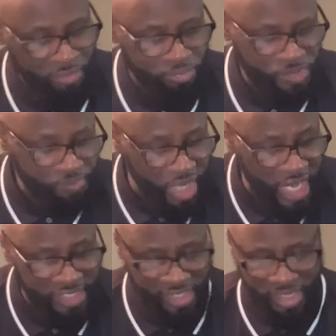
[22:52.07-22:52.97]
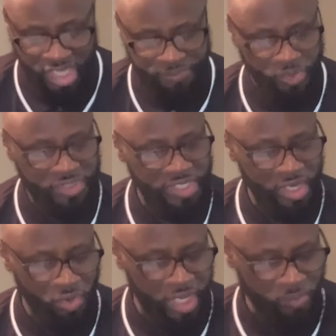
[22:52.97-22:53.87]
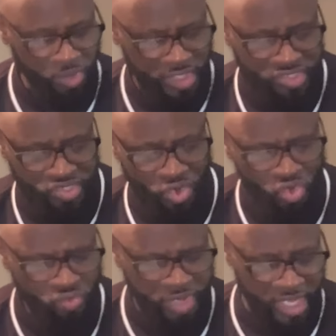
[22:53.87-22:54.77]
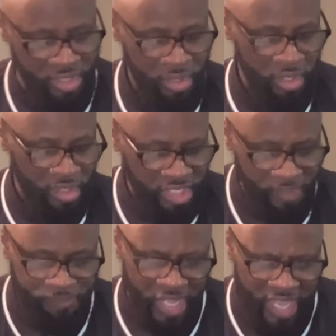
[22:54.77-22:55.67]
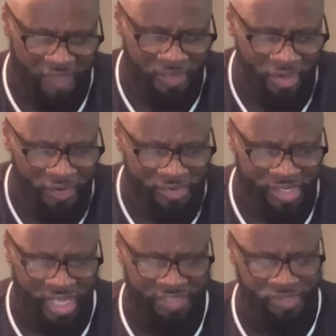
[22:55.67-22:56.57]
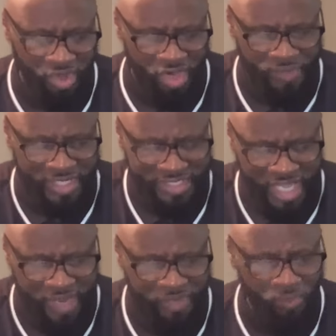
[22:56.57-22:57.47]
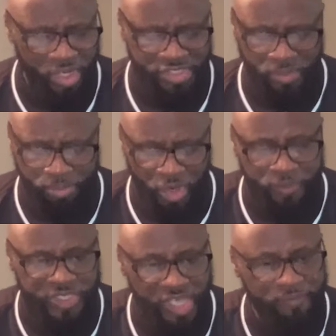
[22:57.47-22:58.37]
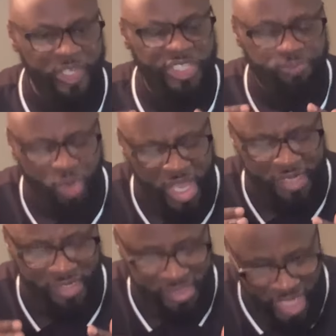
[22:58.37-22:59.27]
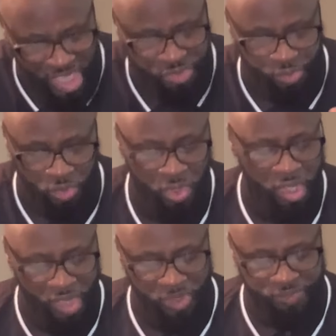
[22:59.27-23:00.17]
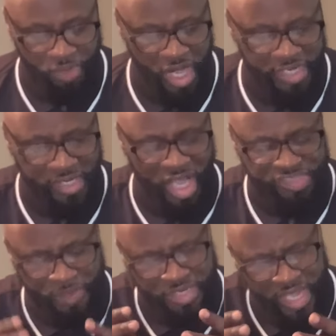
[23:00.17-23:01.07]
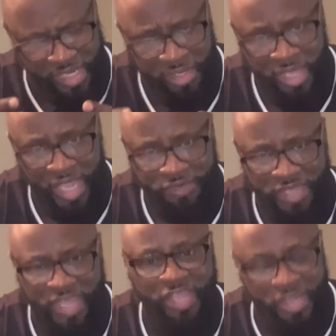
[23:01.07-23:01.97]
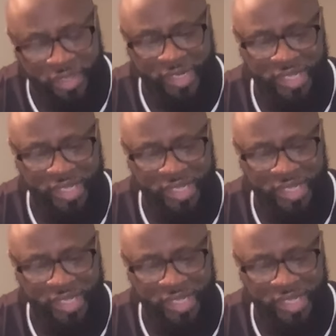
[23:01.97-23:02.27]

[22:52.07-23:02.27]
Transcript: spread the gospel, you know, and we assume that if they have heard the gospel, they're already saved. Then what is the purpose of us spreading the gospel? Exactly. We spread the gospel, and, they, and then they hear the